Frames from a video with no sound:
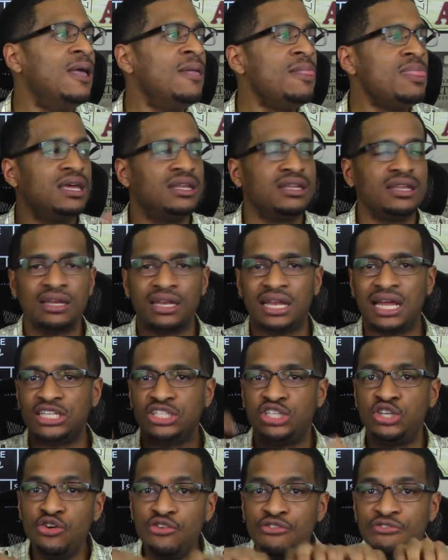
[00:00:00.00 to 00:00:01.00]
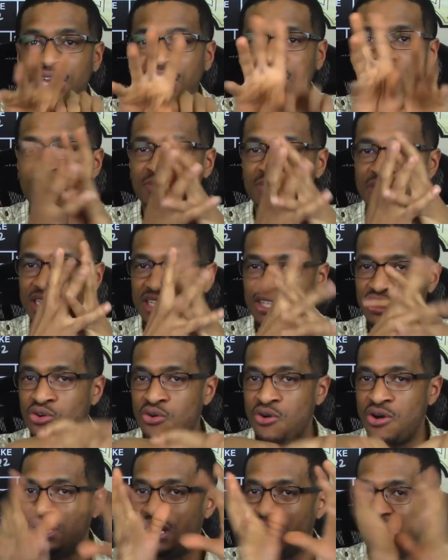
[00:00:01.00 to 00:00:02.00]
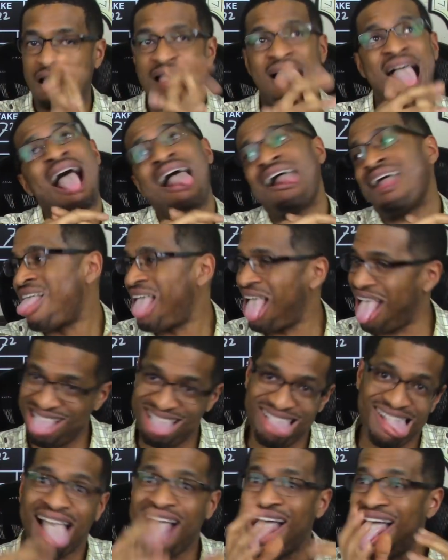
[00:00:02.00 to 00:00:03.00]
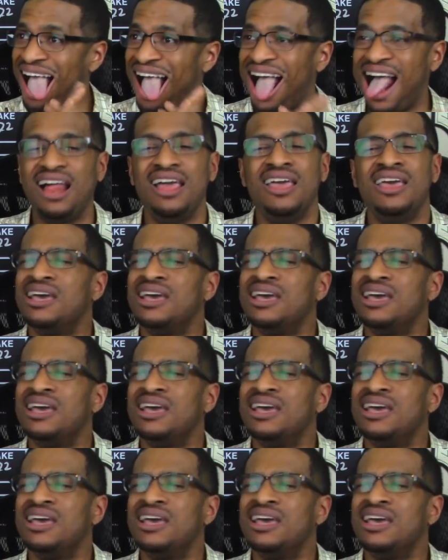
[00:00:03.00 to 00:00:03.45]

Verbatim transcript: it looked like two venoms just going at it. Like, ah, ah, ah. ah.